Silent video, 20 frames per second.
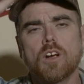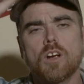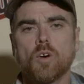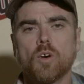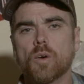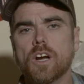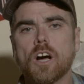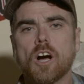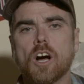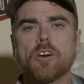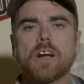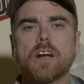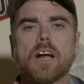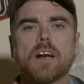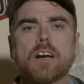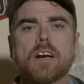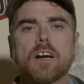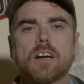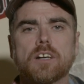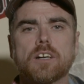We all
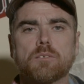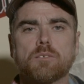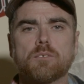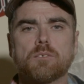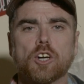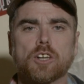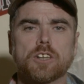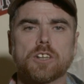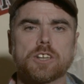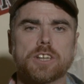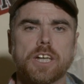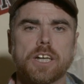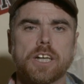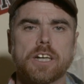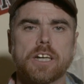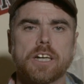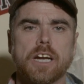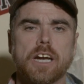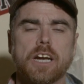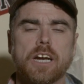down there at the burger shed
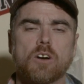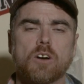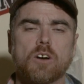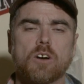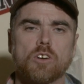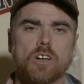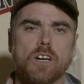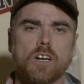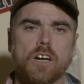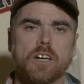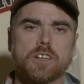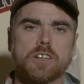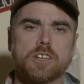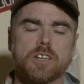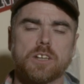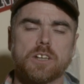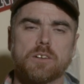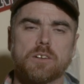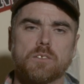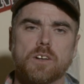today over lunch,
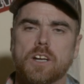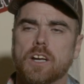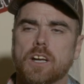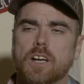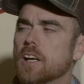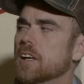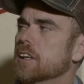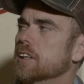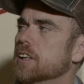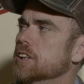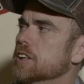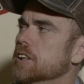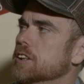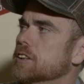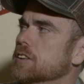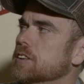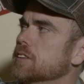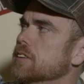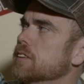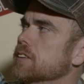and
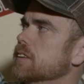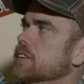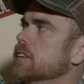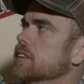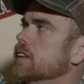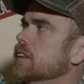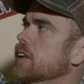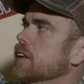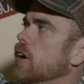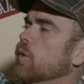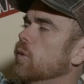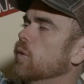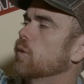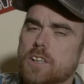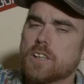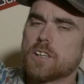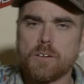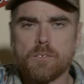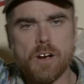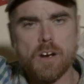just, we were
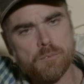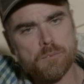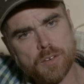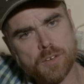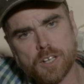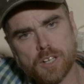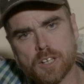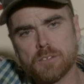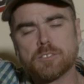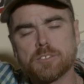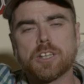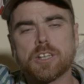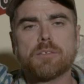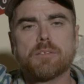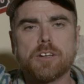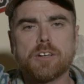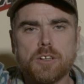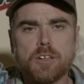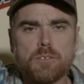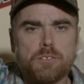talking about Bickham's. They've
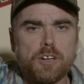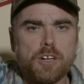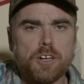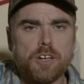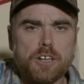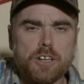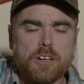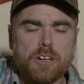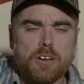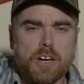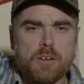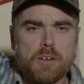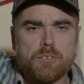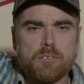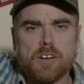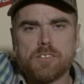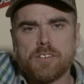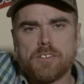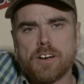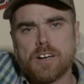been doing pretty good on that
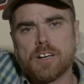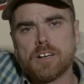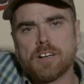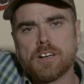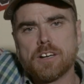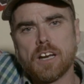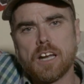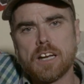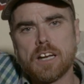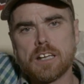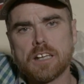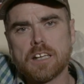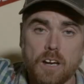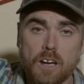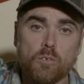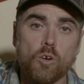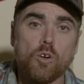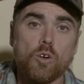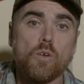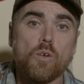buffet here lately.
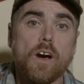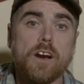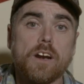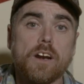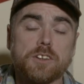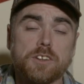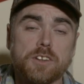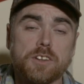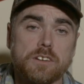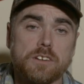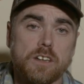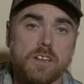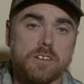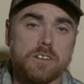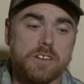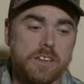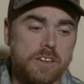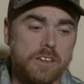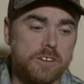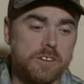And Mort Dwydell took
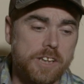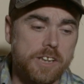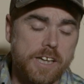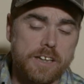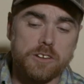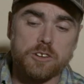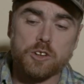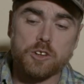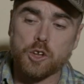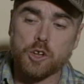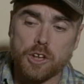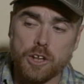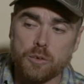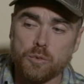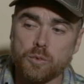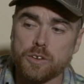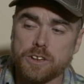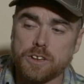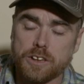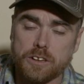notice. He goes, "Yeah, those are good
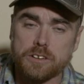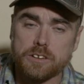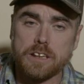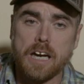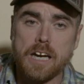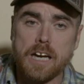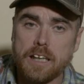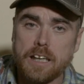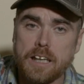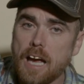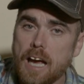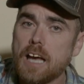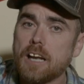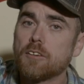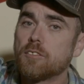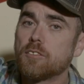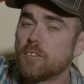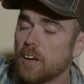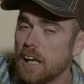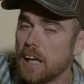ones." He goes, "I ain't had
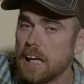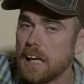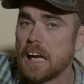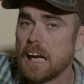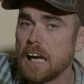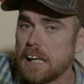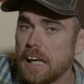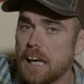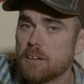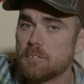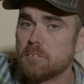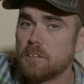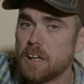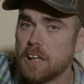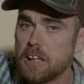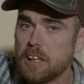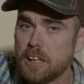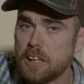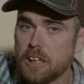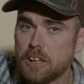a filet like that in
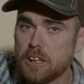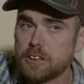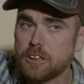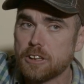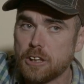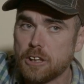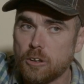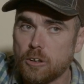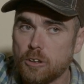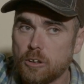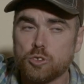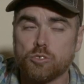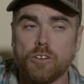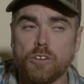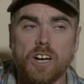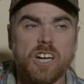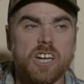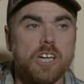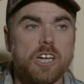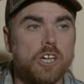many years." He goes, "It's
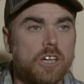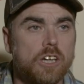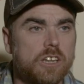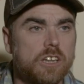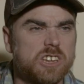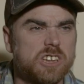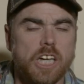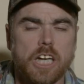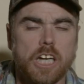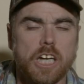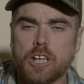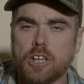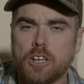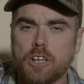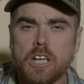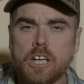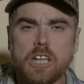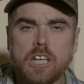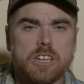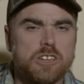very good. It's
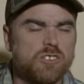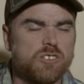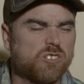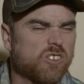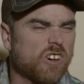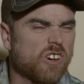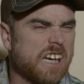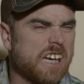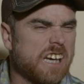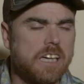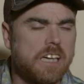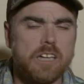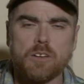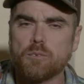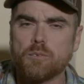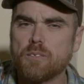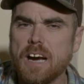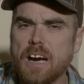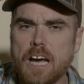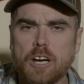tender. It's flaky. The
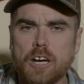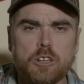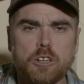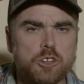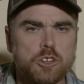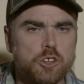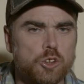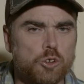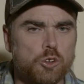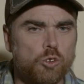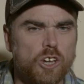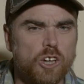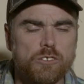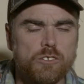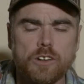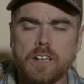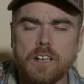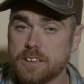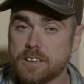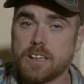batter is
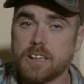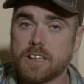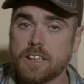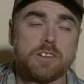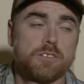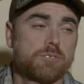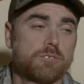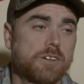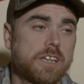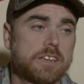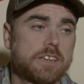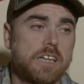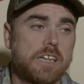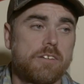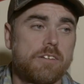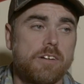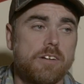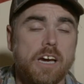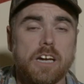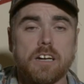terrific." He said, "It's the best
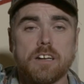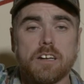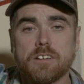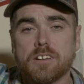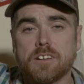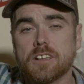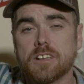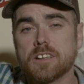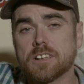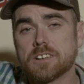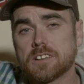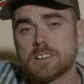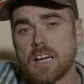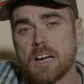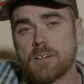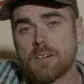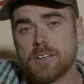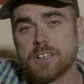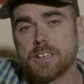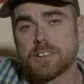I've had other than the
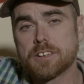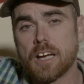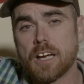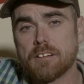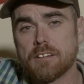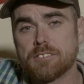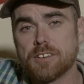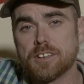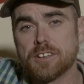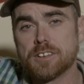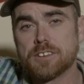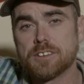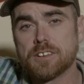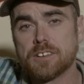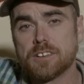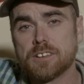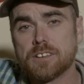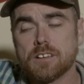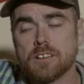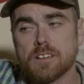Siamese catfish."
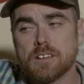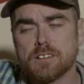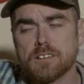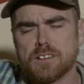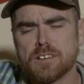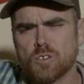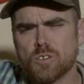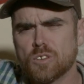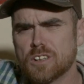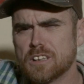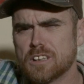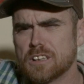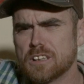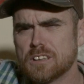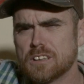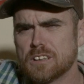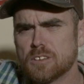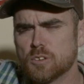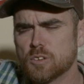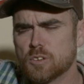I said, "What?"
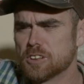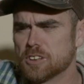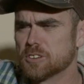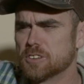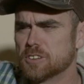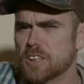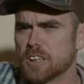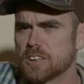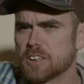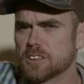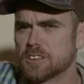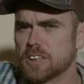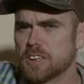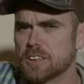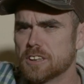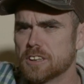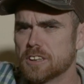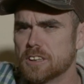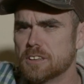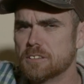Russell Tucker's
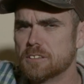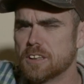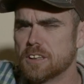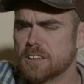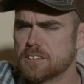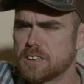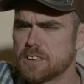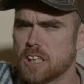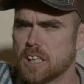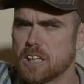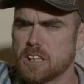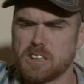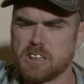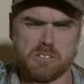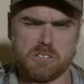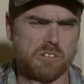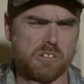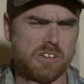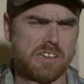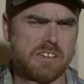there too, and he's kind of
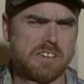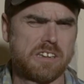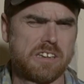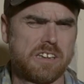like, "What?"